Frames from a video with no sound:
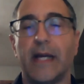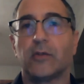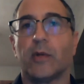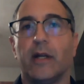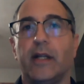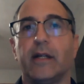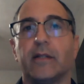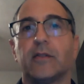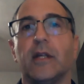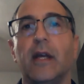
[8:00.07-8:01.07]
That's what it
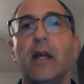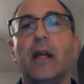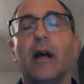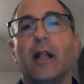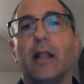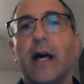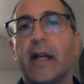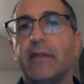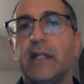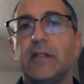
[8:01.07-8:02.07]
is. A
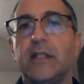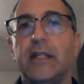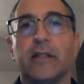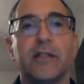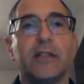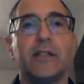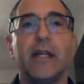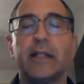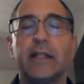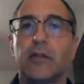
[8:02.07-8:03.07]
lot of these deals, it's
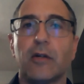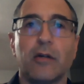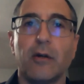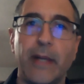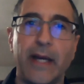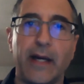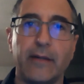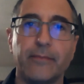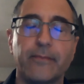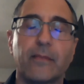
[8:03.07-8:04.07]
not that they're good or bad.
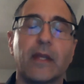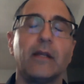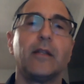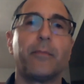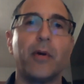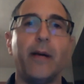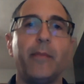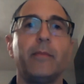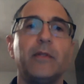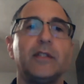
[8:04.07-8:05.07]
The
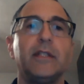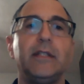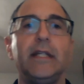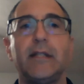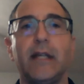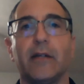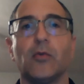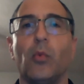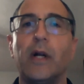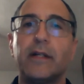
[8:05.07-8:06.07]
problem is in the
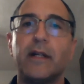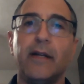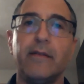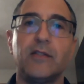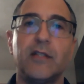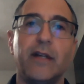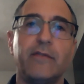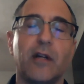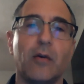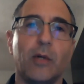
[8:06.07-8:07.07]
details. What kind of
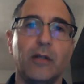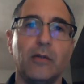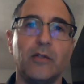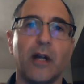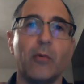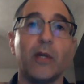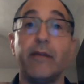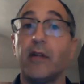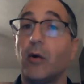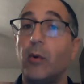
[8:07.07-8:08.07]
incentives are we using? Are we
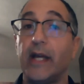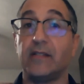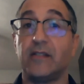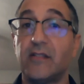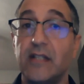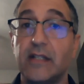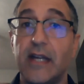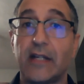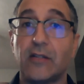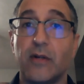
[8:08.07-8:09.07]
giving away existing
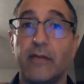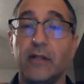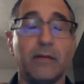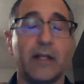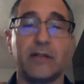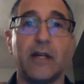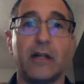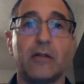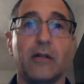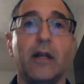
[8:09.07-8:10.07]
tax revenue? That's
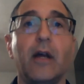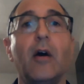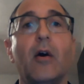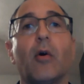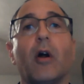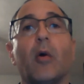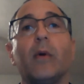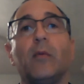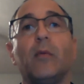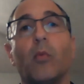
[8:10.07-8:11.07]
not good. Or are
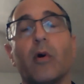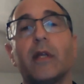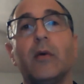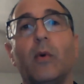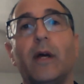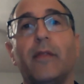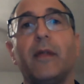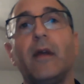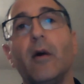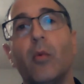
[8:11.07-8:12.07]
we working
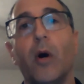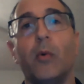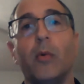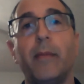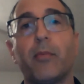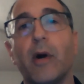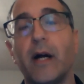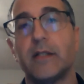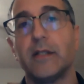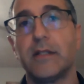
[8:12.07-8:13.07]
with what will be
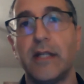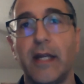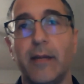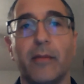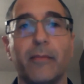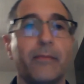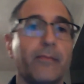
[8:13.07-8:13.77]
brought to the table?